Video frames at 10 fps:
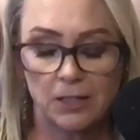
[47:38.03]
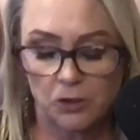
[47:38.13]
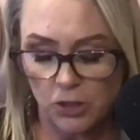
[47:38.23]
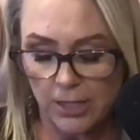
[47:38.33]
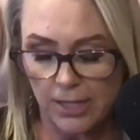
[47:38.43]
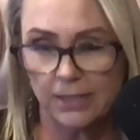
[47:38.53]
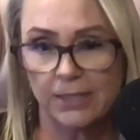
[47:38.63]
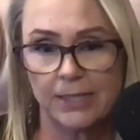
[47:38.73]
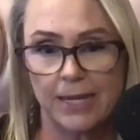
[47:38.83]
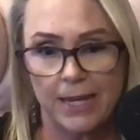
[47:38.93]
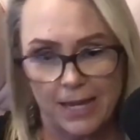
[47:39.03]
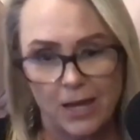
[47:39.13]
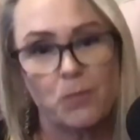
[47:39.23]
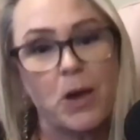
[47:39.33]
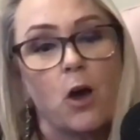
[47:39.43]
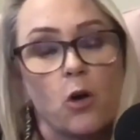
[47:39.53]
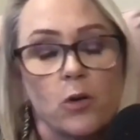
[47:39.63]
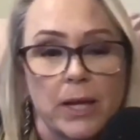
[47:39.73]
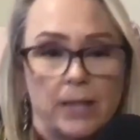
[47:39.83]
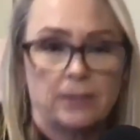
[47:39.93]
is to him. Oh
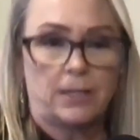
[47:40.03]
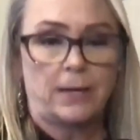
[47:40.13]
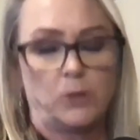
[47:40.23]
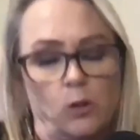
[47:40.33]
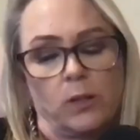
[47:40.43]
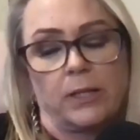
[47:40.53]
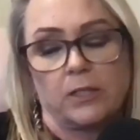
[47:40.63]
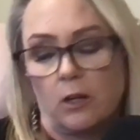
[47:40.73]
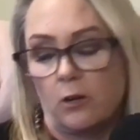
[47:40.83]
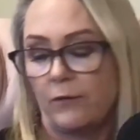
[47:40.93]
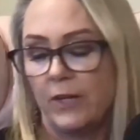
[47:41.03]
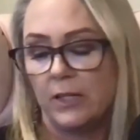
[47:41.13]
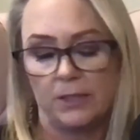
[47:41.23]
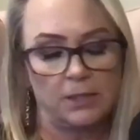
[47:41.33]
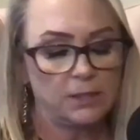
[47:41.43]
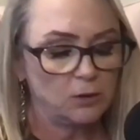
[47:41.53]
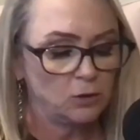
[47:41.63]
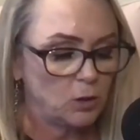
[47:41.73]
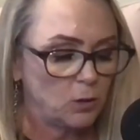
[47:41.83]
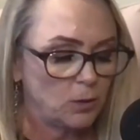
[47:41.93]
yes, absolutely. So if he listens, he'll
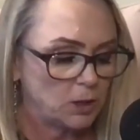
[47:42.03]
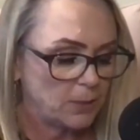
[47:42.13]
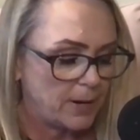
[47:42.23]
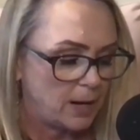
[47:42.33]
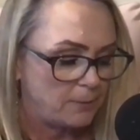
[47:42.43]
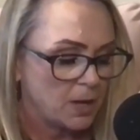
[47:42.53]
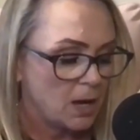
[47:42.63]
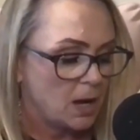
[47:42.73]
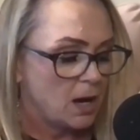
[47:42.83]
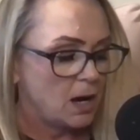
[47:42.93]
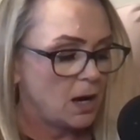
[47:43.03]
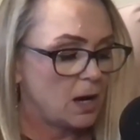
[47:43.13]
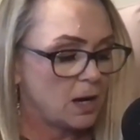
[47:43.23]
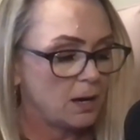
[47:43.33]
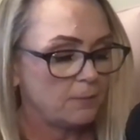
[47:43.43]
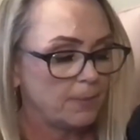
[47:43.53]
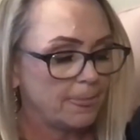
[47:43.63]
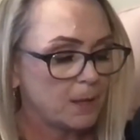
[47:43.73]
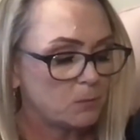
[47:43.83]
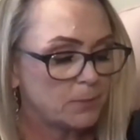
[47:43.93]
know I'm talking about him.
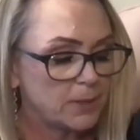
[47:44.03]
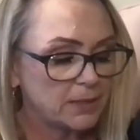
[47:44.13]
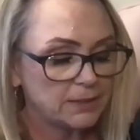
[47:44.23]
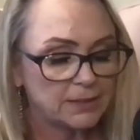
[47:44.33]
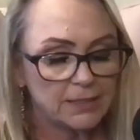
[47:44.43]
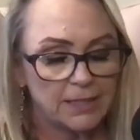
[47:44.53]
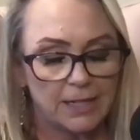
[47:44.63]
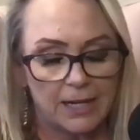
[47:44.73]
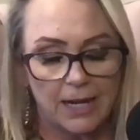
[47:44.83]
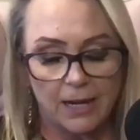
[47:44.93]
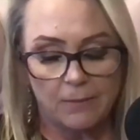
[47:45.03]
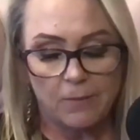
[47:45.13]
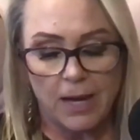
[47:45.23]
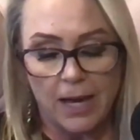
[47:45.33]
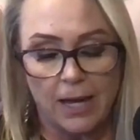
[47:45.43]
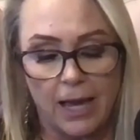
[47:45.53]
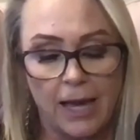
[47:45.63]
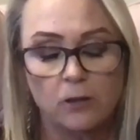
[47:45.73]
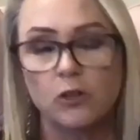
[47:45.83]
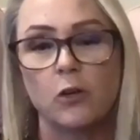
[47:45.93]
But
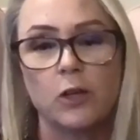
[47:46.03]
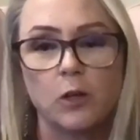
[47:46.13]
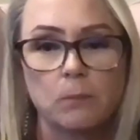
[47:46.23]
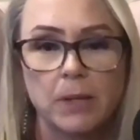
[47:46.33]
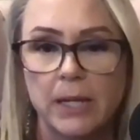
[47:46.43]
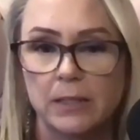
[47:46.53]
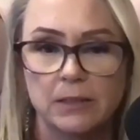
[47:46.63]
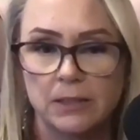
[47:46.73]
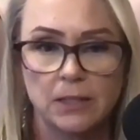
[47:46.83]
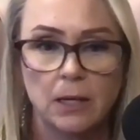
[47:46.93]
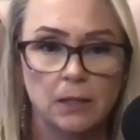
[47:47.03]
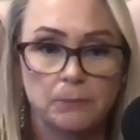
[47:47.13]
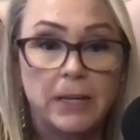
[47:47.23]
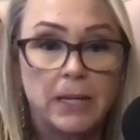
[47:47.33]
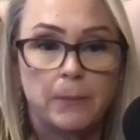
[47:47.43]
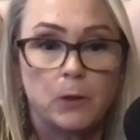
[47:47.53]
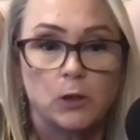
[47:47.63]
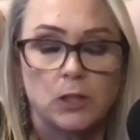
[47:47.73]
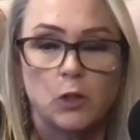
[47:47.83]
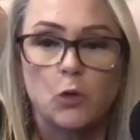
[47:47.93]
I don't know that you'll meet a
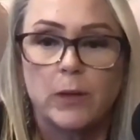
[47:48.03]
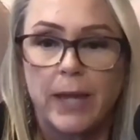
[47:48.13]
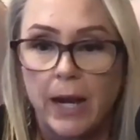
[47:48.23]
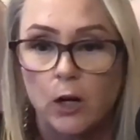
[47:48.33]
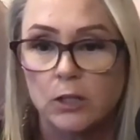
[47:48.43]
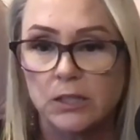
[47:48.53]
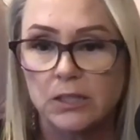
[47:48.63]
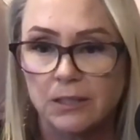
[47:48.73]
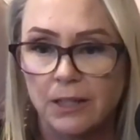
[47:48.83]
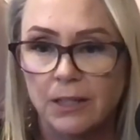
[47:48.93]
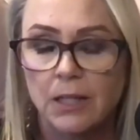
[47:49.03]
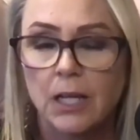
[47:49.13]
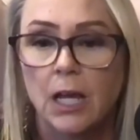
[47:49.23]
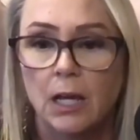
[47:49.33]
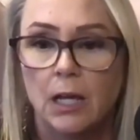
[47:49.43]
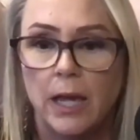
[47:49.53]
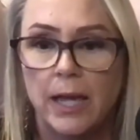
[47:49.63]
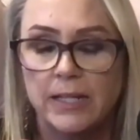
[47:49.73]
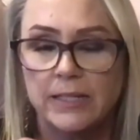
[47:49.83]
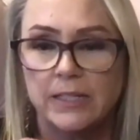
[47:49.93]
person who cares and
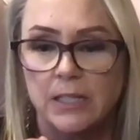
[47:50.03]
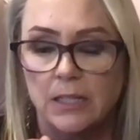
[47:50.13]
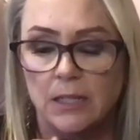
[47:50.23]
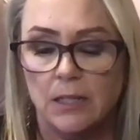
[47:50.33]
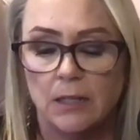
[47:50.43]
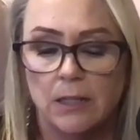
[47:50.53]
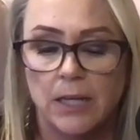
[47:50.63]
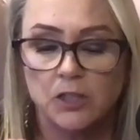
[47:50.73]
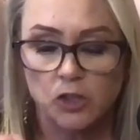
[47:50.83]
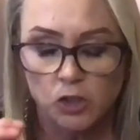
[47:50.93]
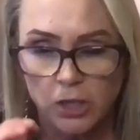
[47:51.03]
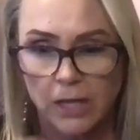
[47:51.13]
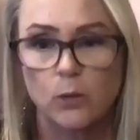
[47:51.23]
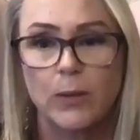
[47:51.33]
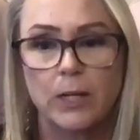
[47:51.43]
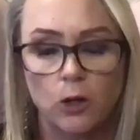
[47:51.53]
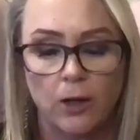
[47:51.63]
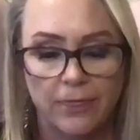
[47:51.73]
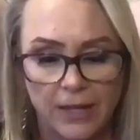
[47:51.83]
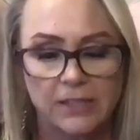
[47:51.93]
is as genuine and
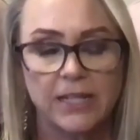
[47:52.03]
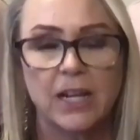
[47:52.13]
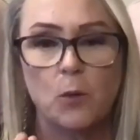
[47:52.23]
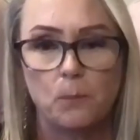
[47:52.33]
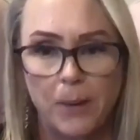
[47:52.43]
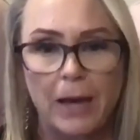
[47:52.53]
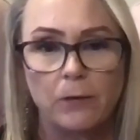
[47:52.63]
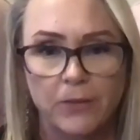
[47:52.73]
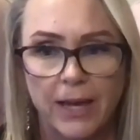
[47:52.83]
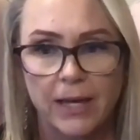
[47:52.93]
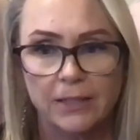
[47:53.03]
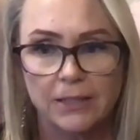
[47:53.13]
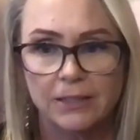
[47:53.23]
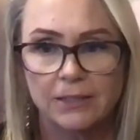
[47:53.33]
authentic about that.